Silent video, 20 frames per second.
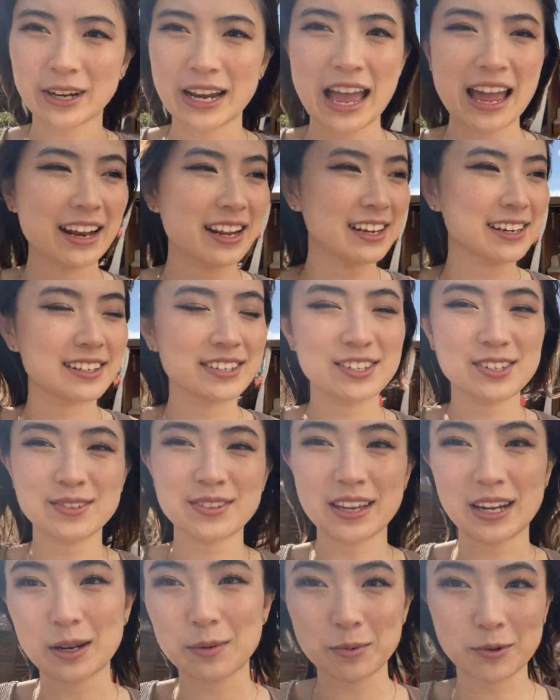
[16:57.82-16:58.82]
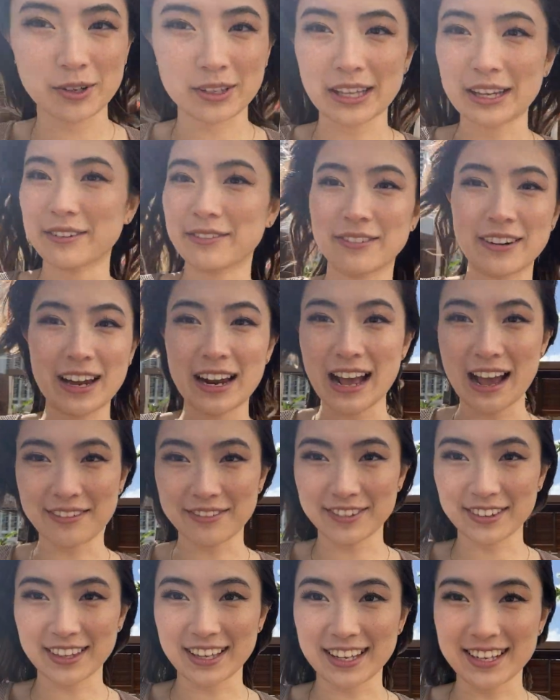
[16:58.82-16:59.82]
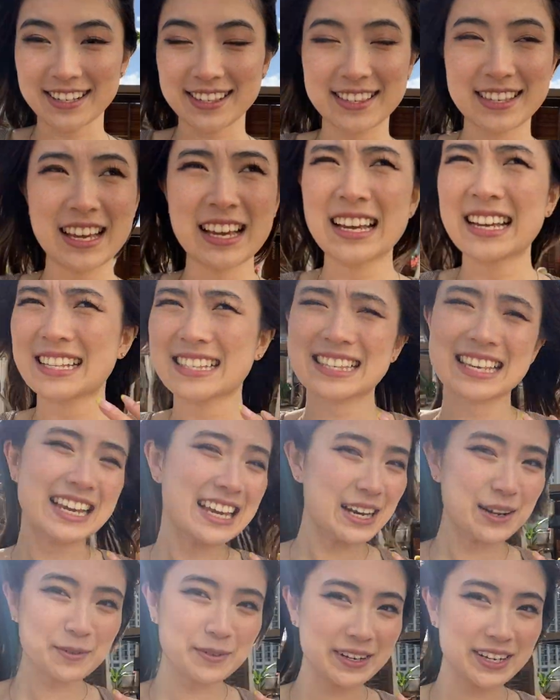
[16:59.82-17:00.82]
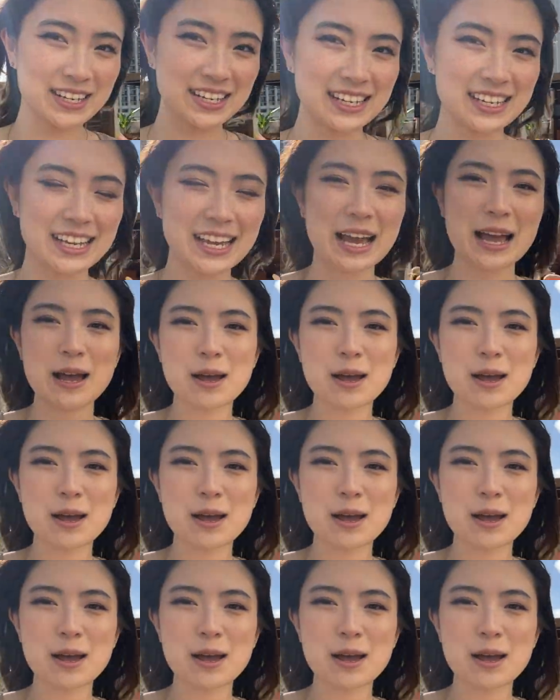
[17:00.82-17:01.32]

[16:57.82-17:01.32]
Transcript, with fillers: heading to the airport like right after this. It's kind of windy.